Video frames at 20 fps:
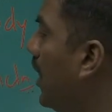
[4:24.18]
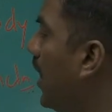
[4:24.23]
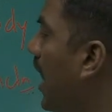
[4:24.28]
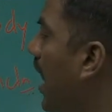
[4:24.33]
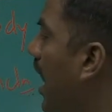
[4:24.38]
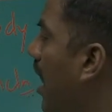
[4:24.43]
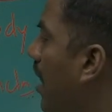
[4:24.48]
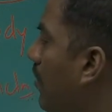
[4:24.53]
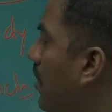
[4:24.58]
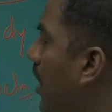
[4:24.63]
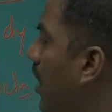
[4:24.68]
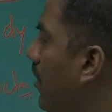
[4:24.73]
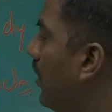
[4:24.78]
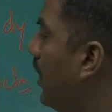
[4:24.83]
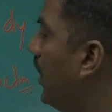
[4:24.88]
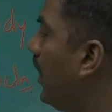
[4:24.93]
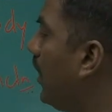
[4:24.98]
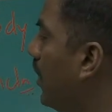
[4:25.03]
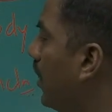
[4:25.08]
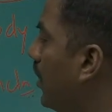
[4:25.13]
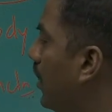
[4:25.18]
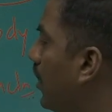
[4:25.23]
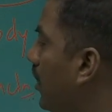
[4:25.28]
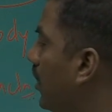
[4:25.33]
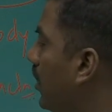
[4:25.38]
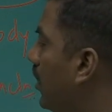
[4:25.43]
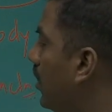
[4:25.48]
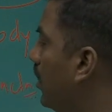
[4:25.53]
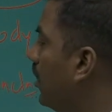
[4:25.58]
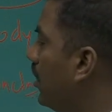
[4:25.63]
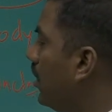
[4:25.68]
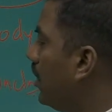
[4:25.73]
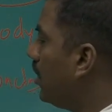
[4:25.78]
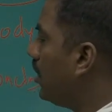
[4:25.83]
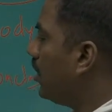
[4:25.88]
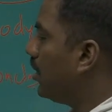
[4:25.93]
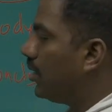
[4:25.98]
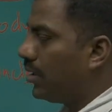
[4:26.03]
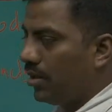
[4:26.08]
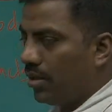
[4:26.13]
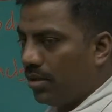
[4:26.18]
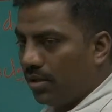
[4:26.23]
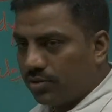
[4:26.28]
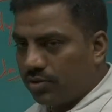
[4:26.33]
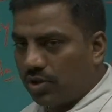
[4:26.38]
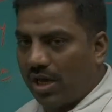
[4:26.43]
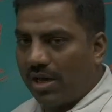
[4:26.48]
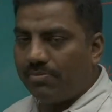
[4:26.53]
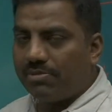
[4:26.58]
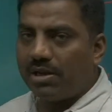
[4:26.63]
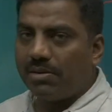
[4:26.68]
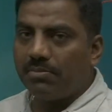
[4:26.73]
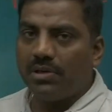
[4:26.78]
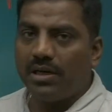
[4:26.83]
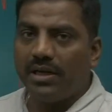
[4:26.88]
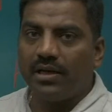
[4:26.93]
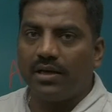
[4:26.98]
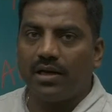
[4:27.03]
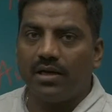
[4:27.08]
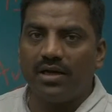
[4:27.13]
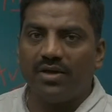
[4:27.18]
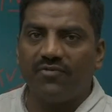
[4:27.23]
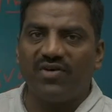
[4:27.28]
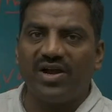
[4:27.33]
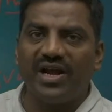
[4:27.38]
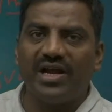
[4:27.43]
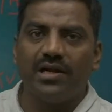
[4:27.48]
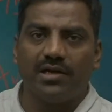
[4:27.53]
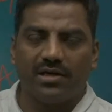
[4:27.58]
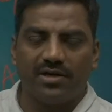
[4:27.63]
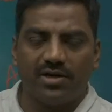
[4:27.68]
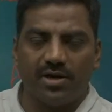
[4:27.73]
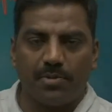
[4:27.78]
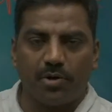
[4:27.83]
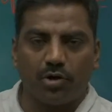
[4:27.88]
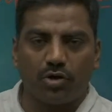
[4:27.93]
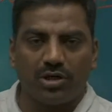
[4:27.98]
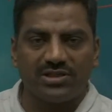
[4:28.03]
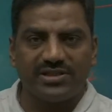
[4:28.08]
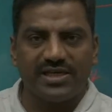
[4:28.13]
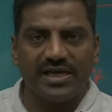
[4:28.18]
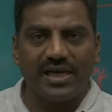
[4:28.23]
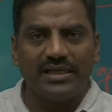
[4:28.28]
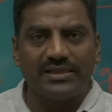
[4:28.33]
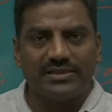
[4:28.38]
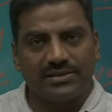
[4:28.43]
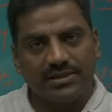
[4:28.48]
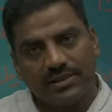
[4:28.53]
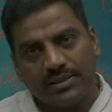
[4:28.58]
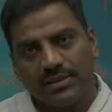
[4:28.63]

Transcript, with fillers: Abraham Lincoln. So Abraham Lincoln defined democracy as